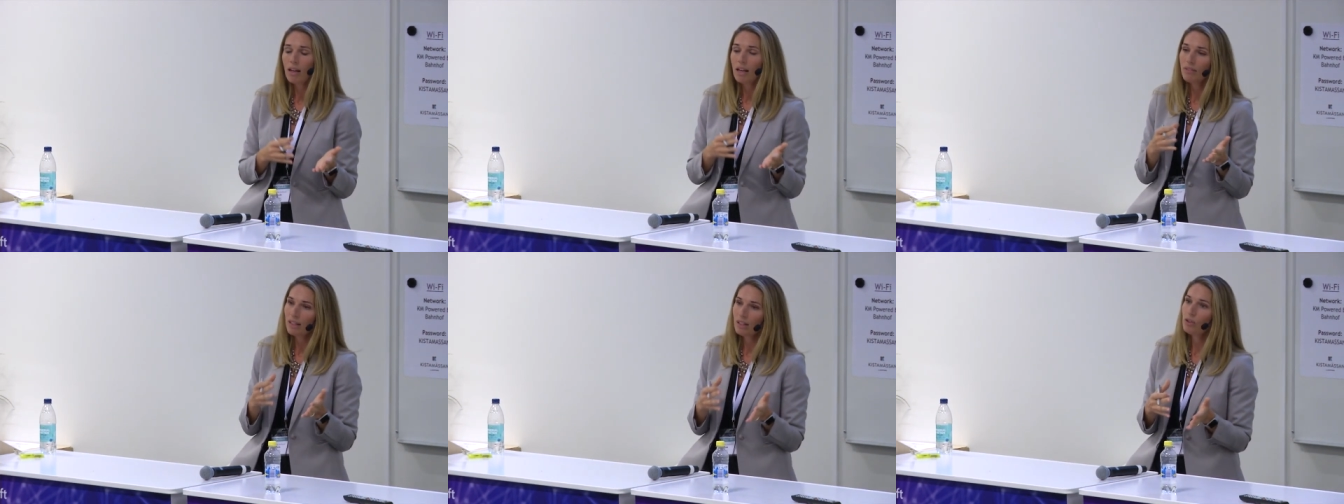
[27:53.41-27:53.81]

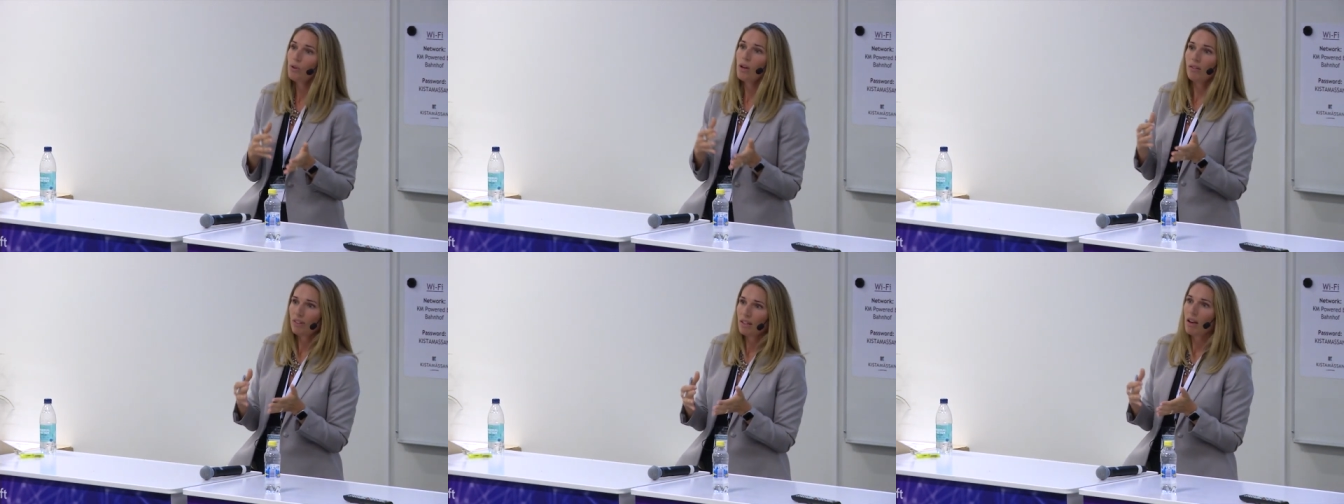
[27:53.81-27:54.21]
and then
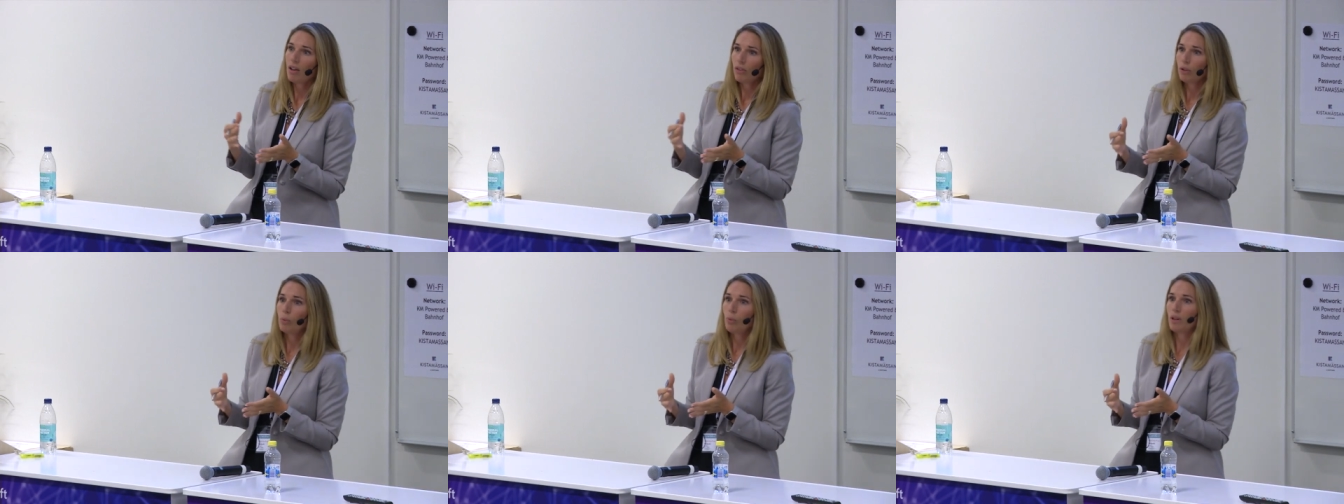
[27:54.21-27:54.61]
you have the
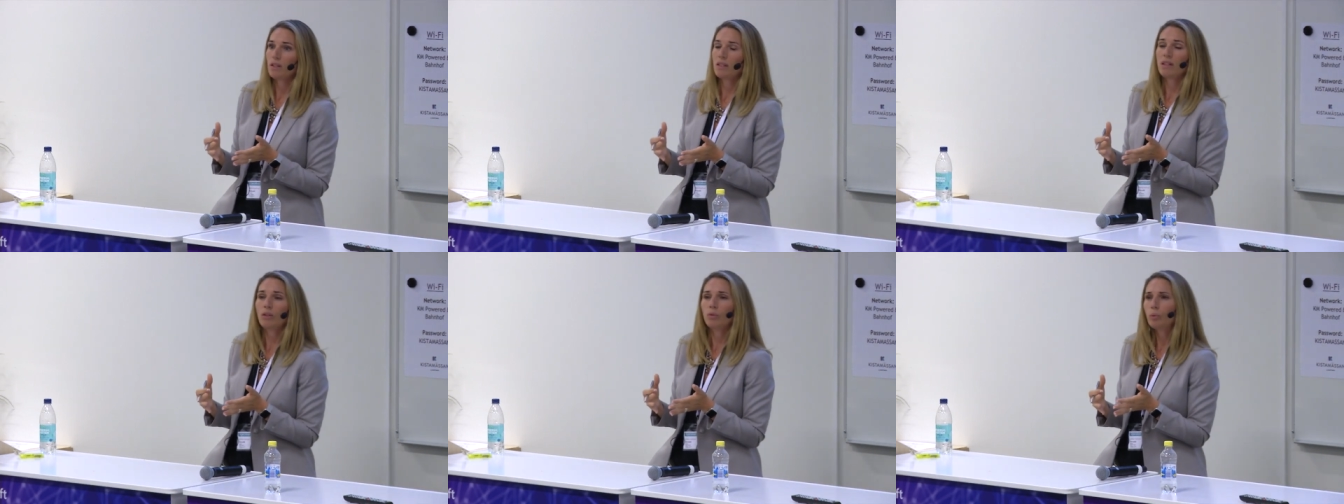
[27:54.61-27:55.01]
other
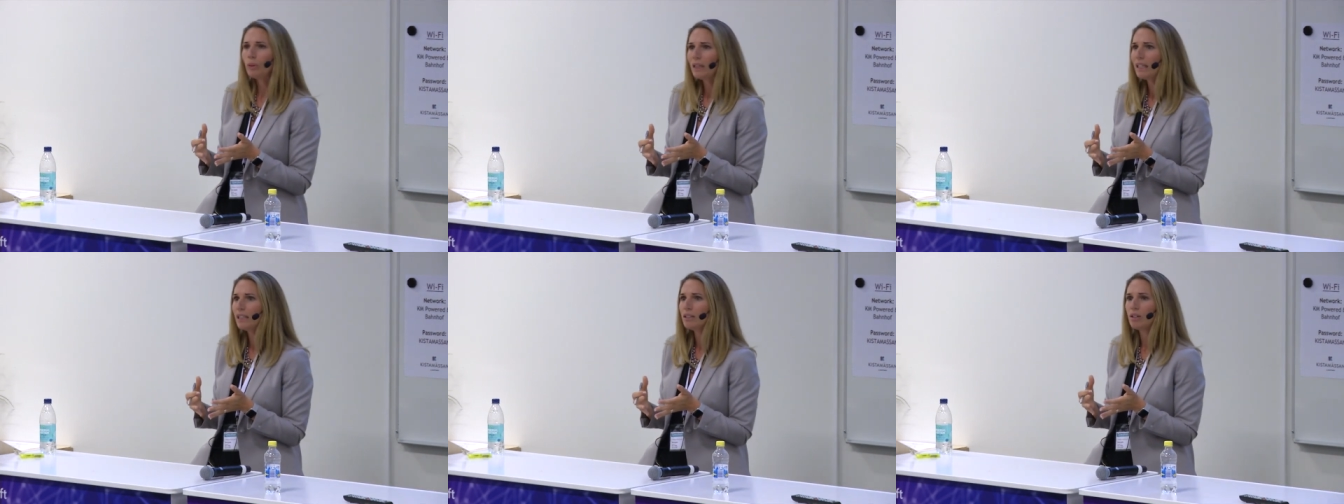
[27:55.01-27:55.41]
ones that
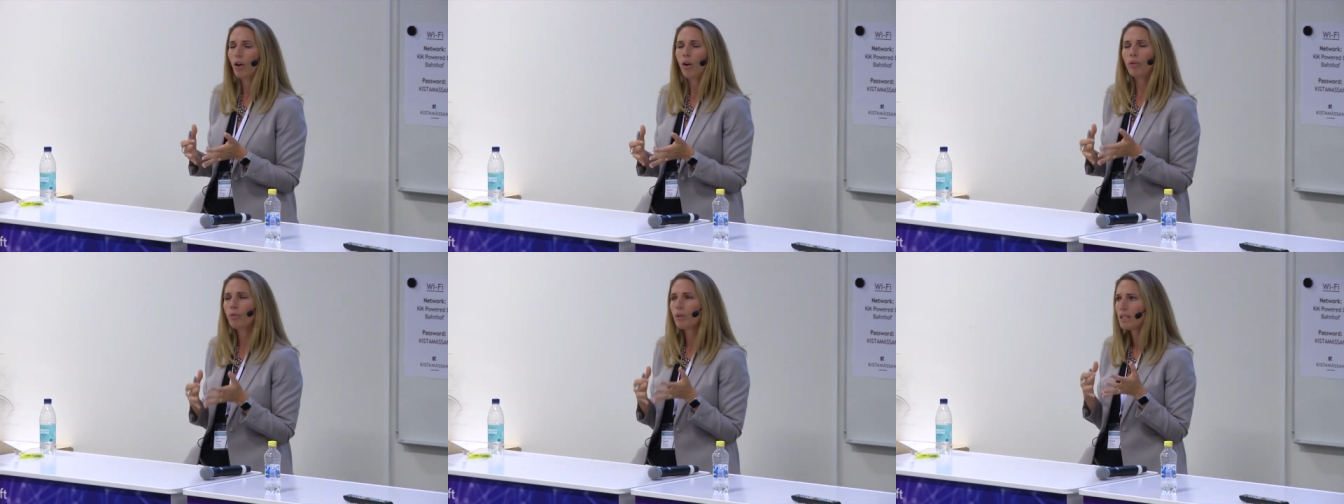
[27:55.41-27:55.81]
really
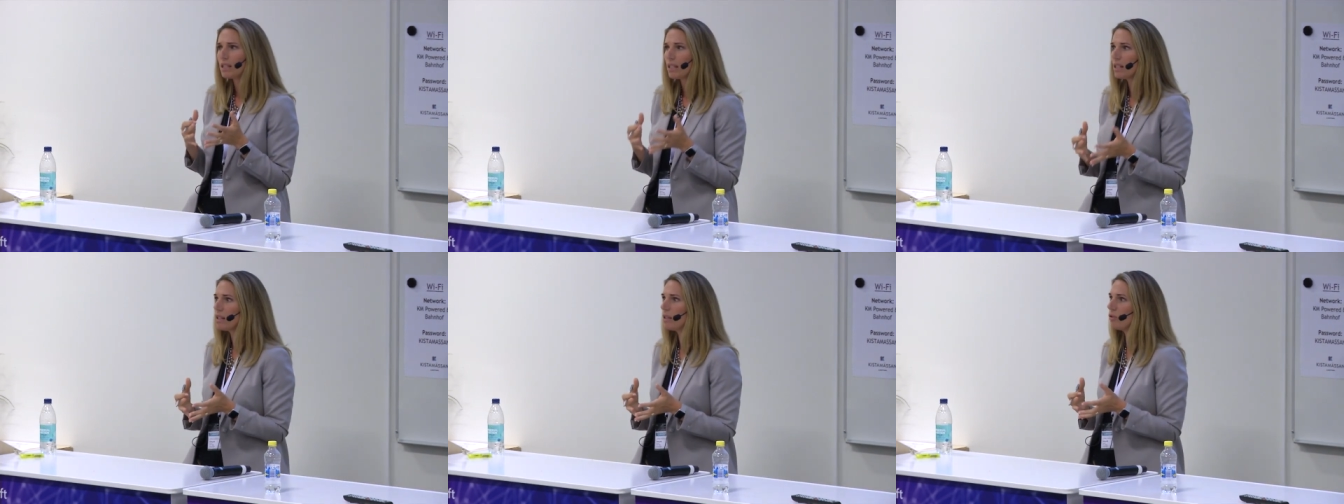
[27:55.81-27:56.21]
are
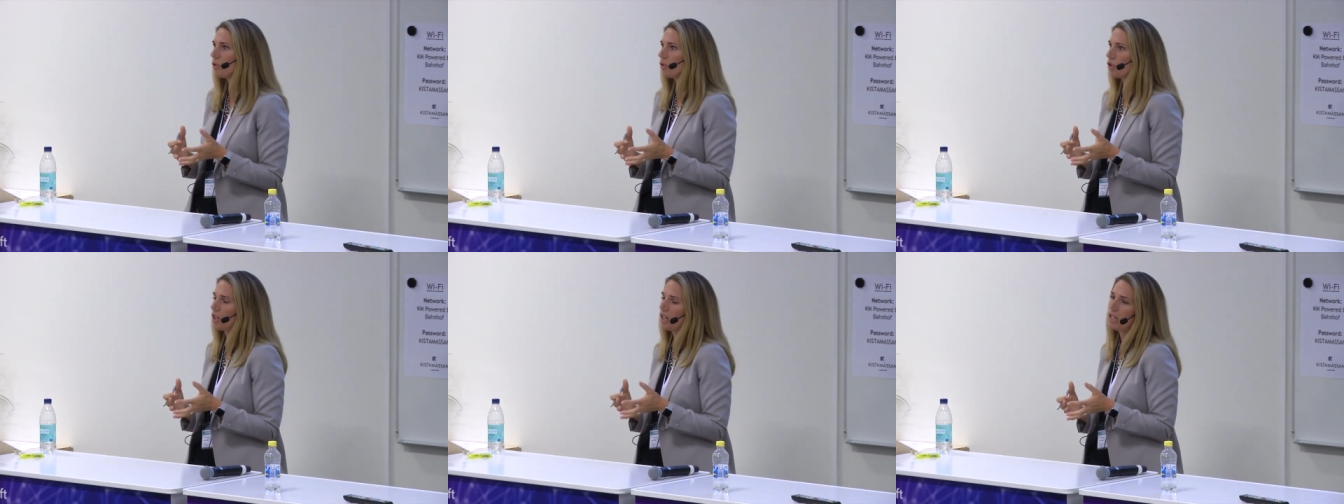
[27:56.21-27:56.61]
resistant
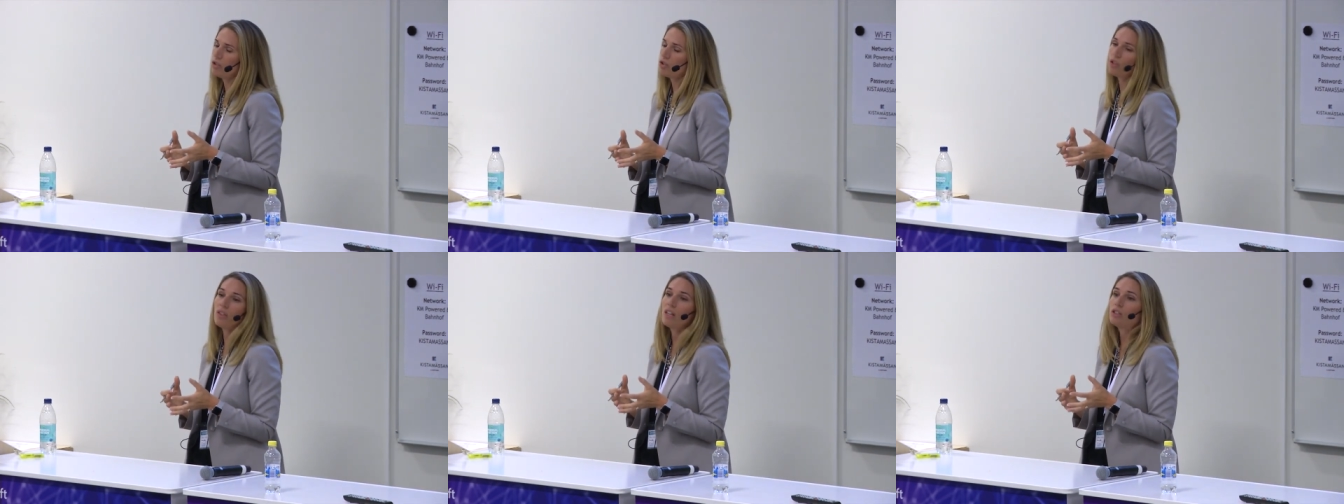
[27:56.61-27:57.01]
to
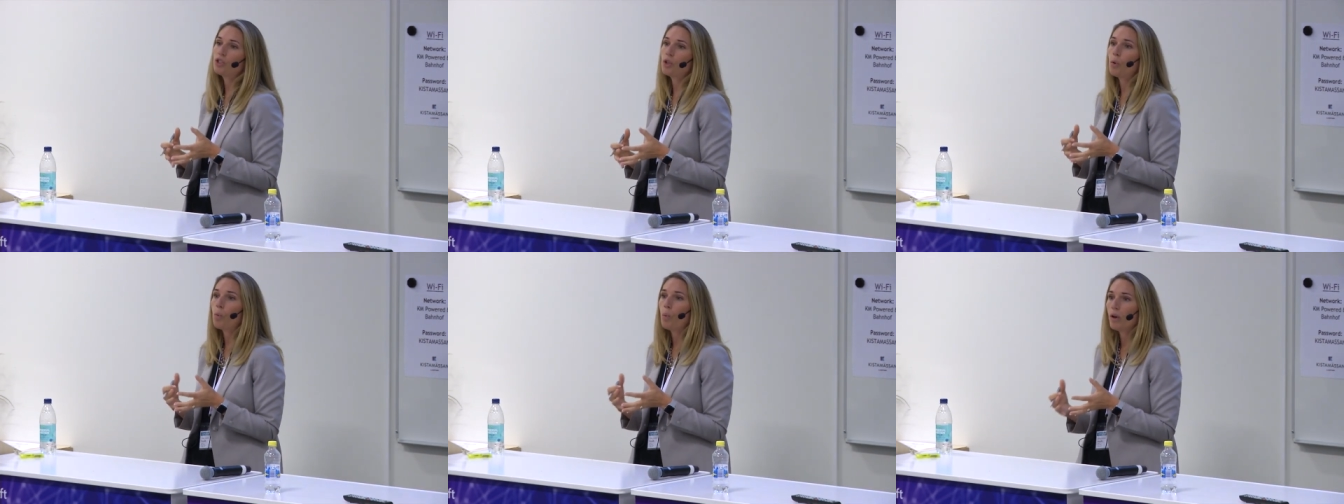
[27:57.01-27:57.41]
change and that
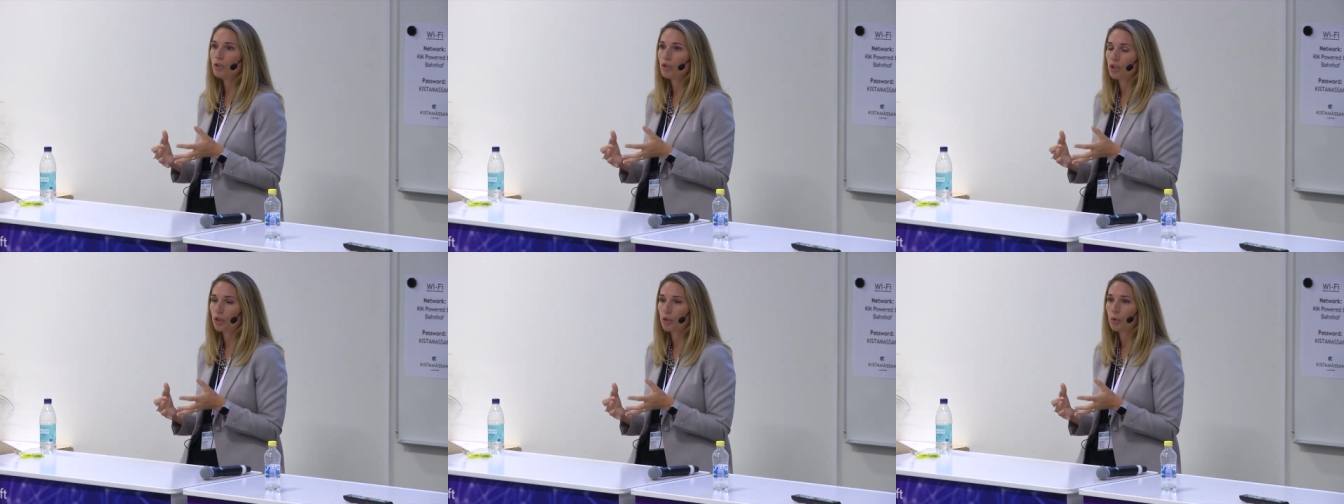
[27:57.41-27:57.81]
don't
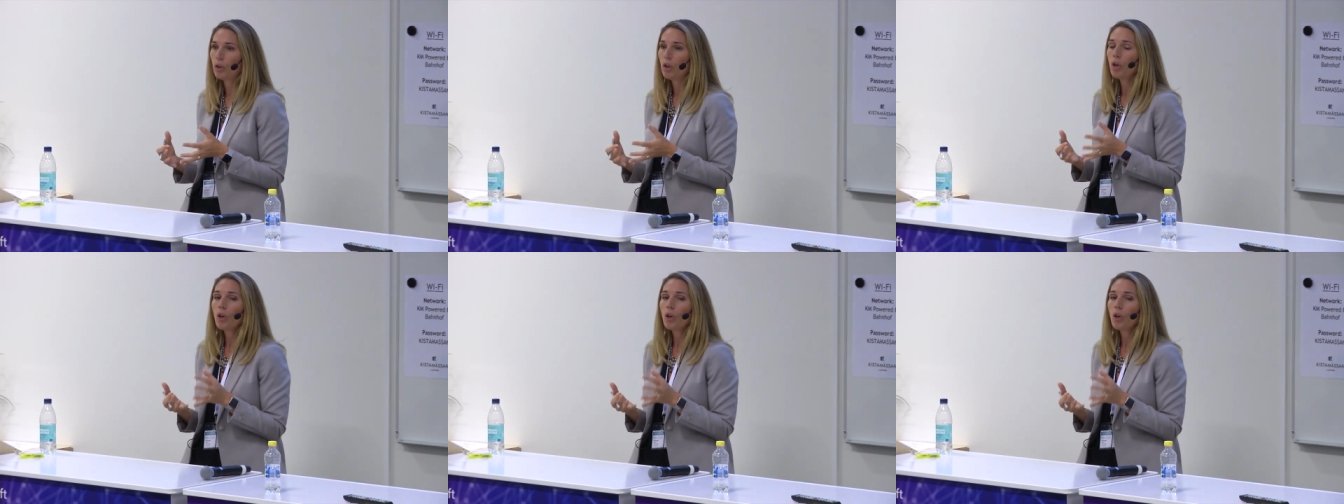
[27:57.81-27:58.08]
want to